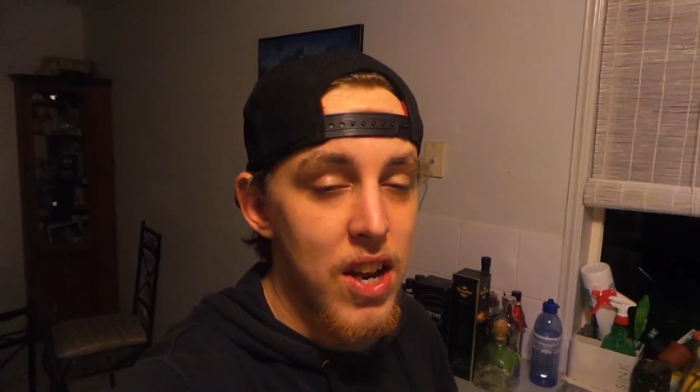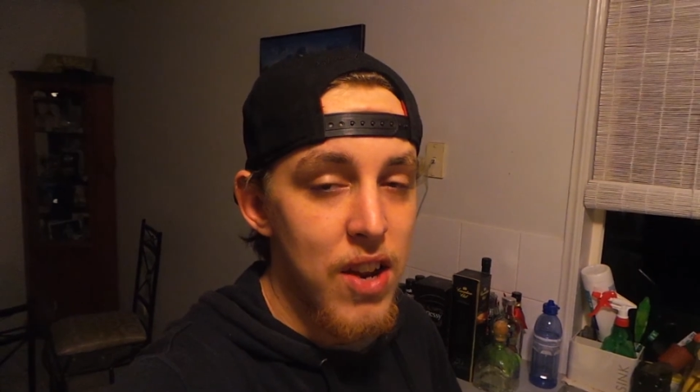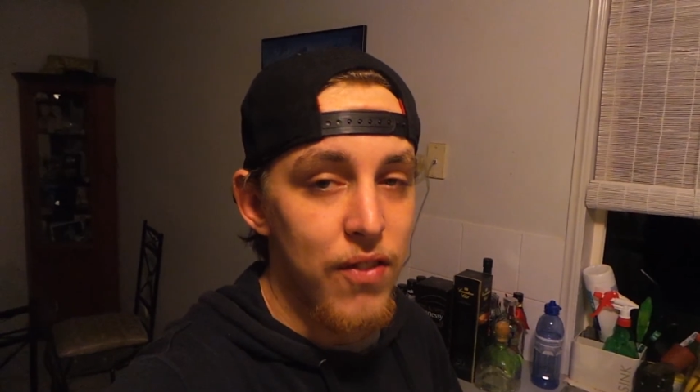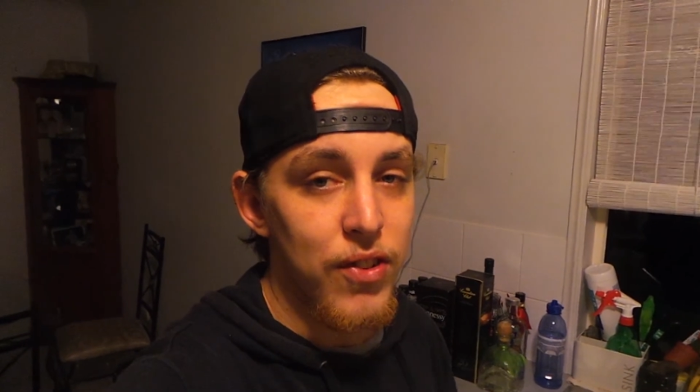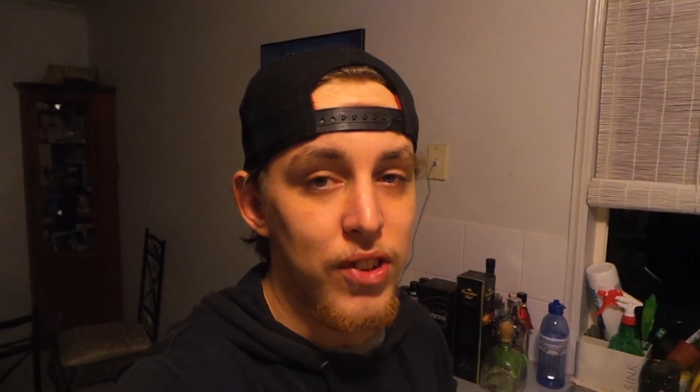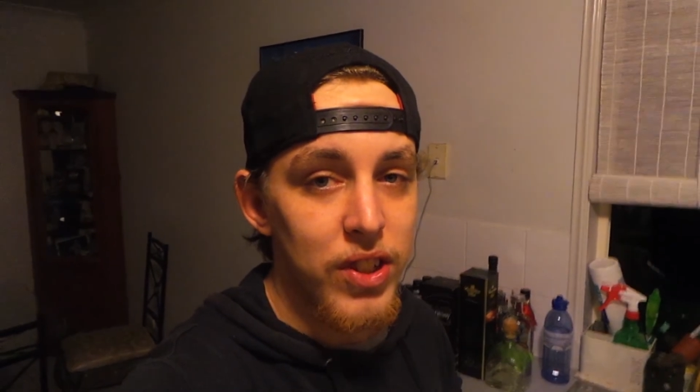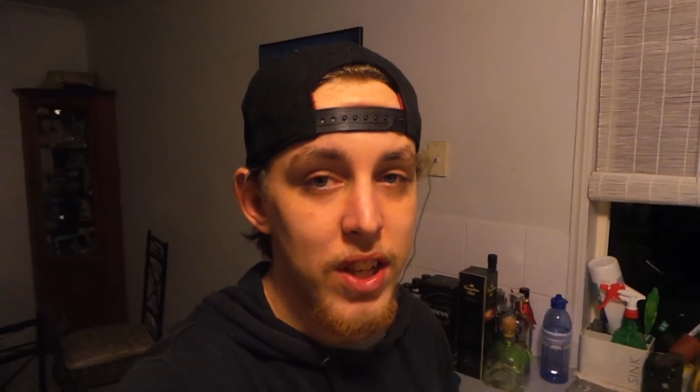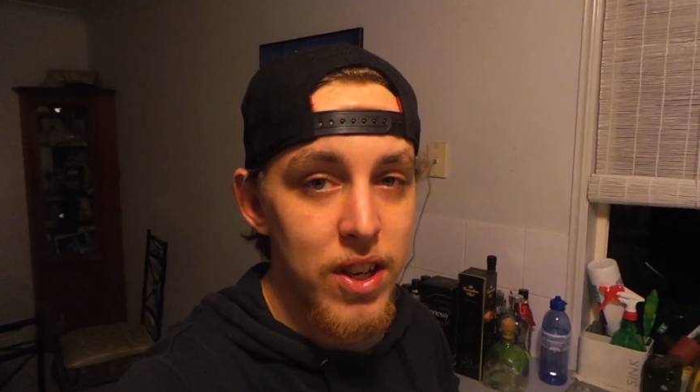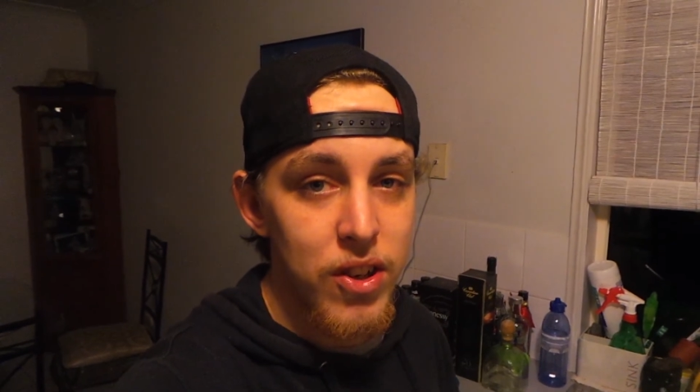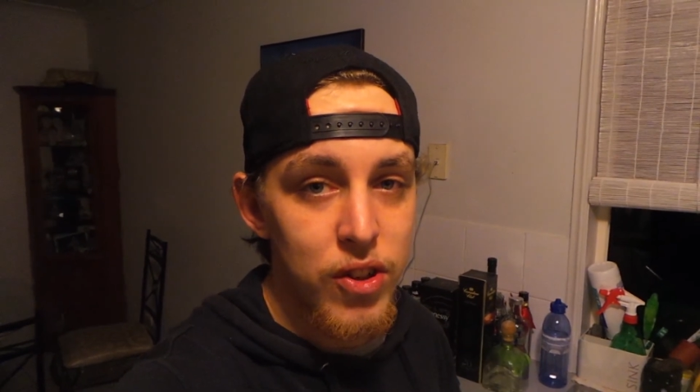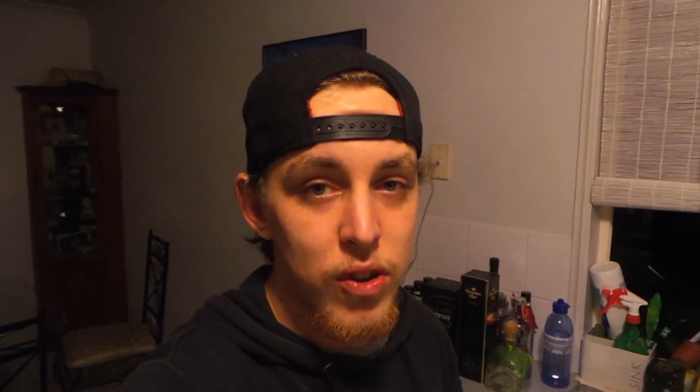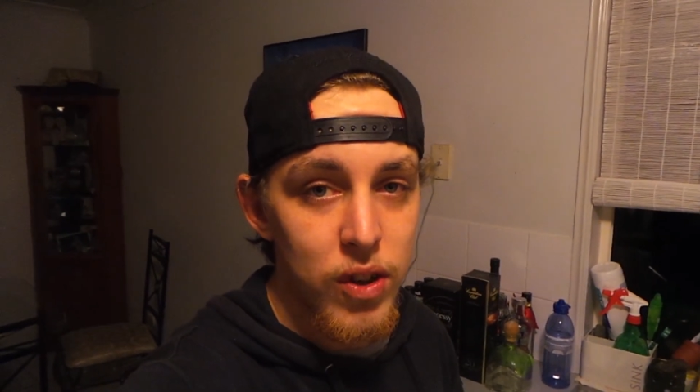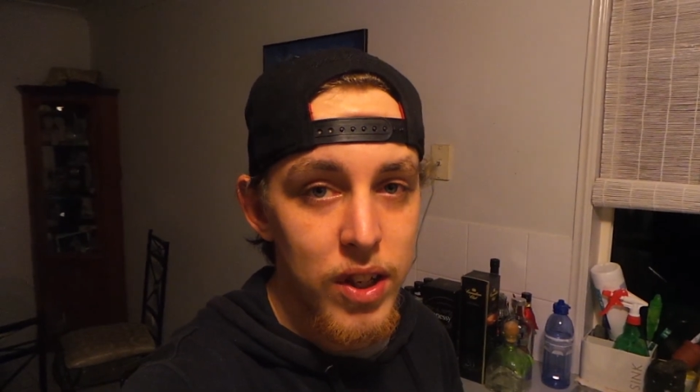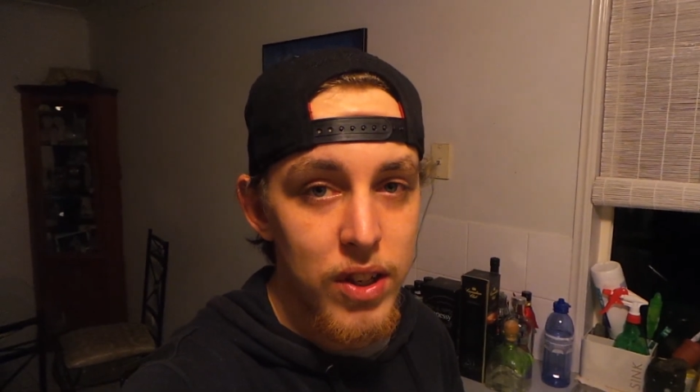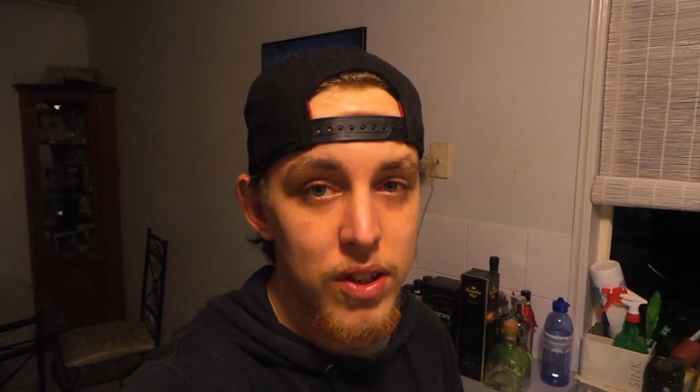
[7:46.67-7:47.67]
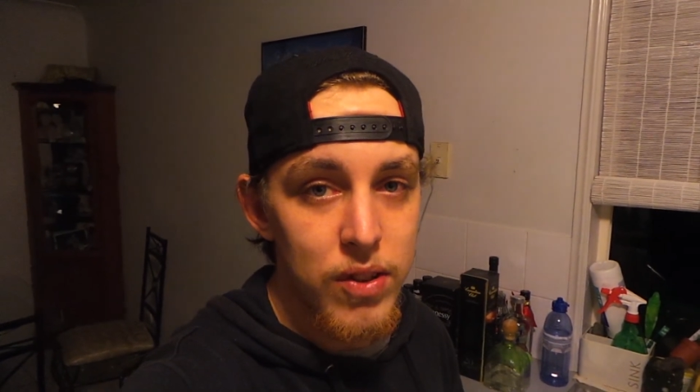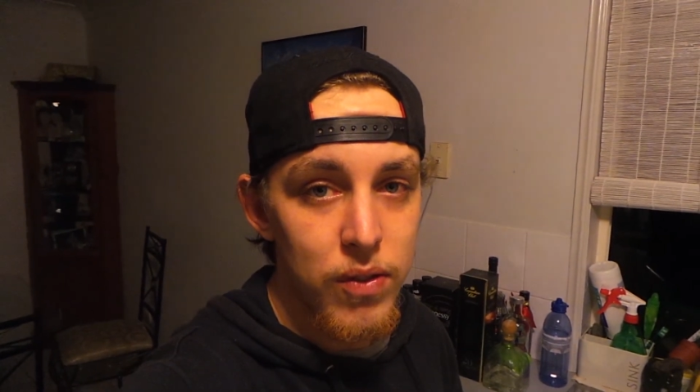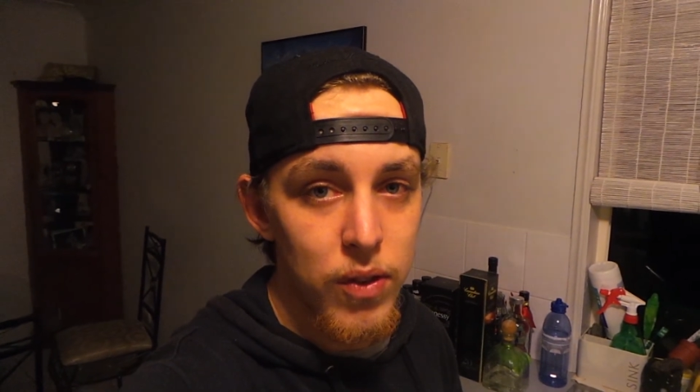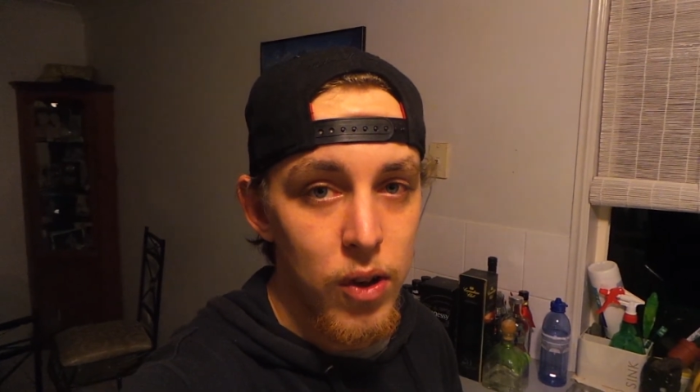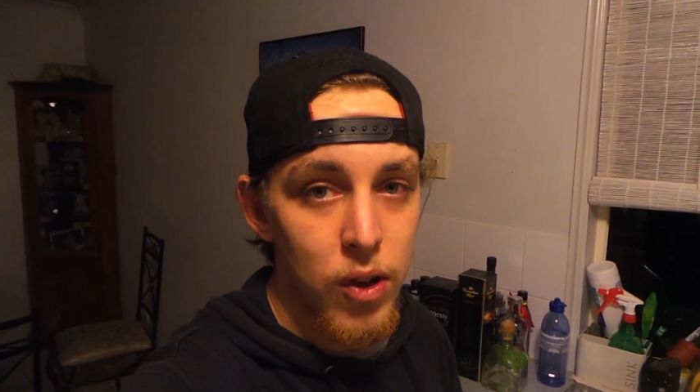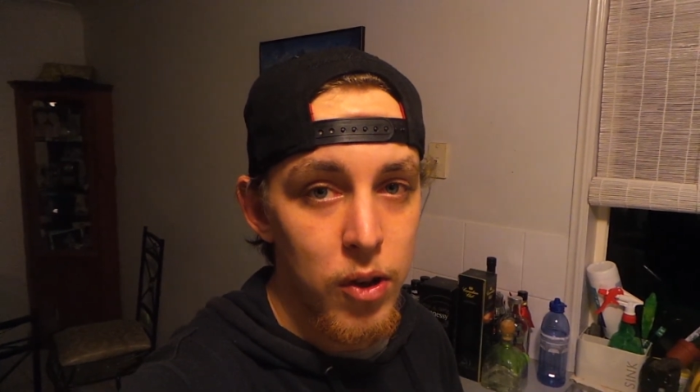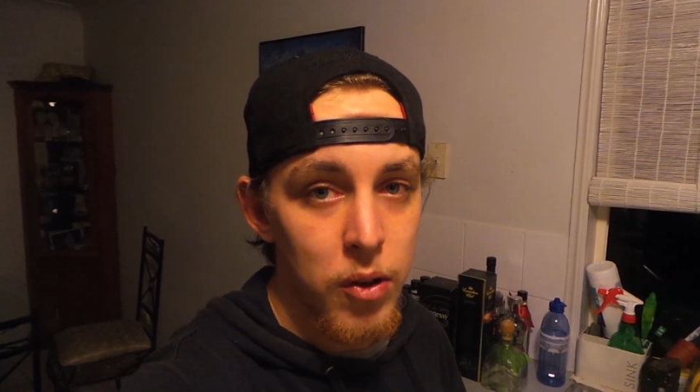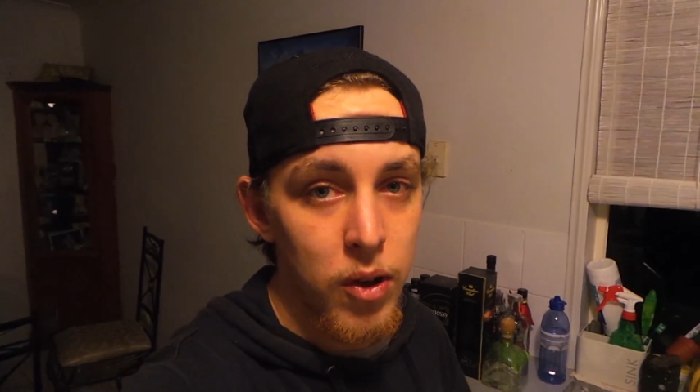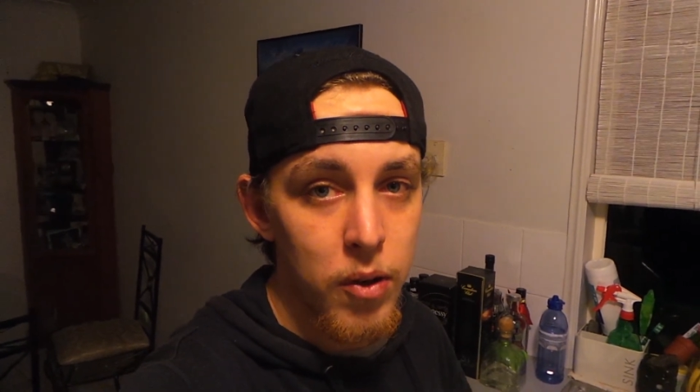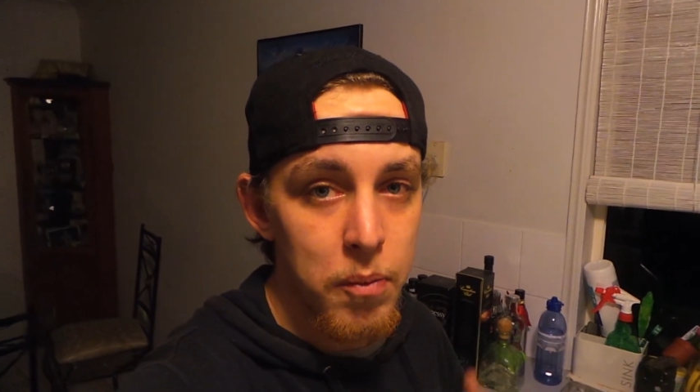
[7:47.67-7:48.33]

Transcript: if you did enjoy this vlog,